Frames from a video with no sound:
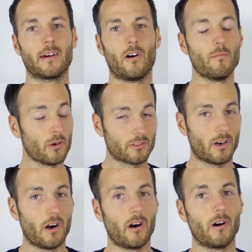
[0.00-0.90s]
almost
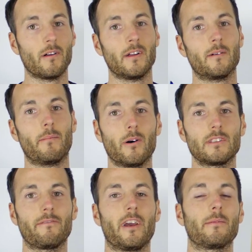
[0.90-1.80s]
all
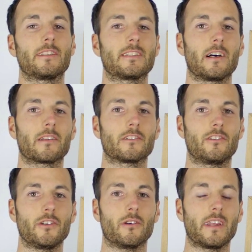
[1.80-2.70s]
multifamily sellers do.